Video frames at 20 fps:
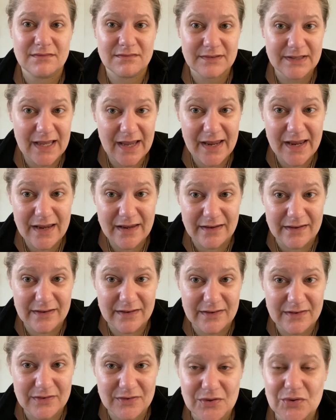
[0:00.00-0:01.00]

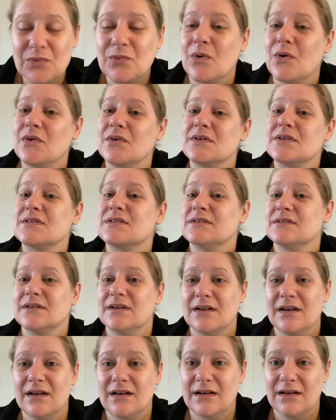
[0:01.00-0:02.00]
cake you want
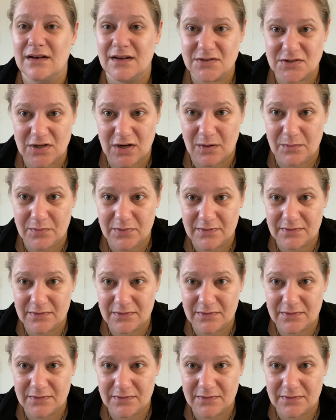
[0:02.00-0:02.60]
on top.